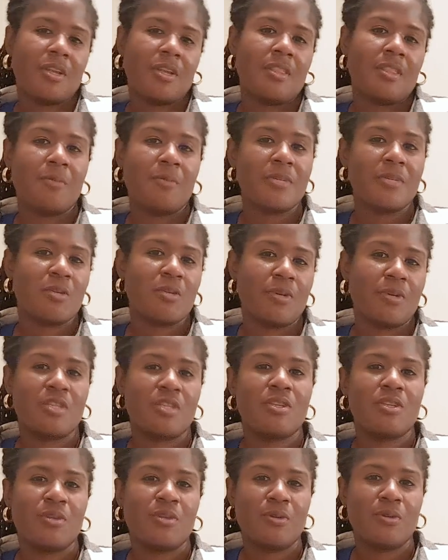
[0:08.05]
and then we
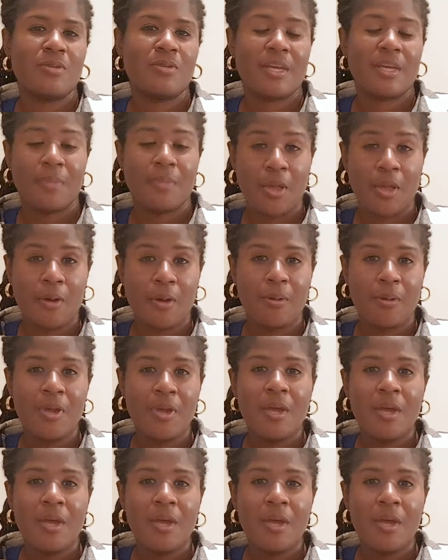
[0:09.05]
switched to Tableau.